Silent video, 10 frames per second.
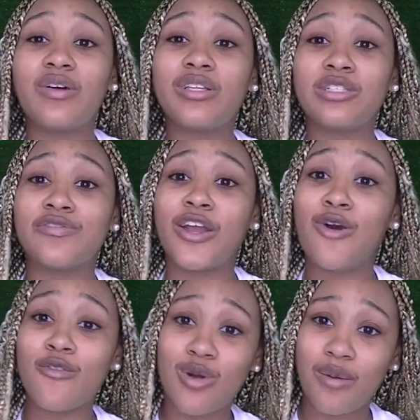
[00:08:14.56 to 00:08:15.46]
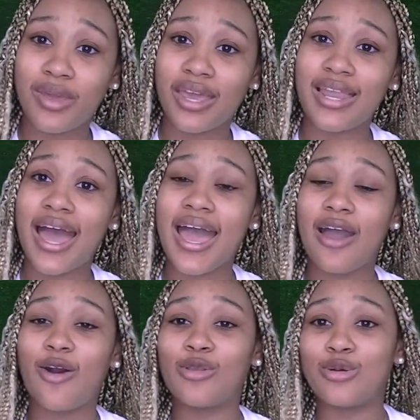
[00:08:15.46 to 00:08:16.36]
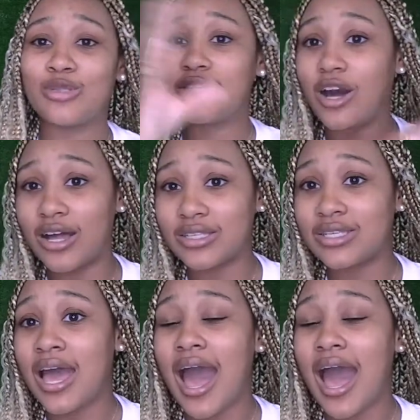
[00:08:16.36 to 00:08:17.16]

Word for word: though this was very overwhelming and I had all those thoughts,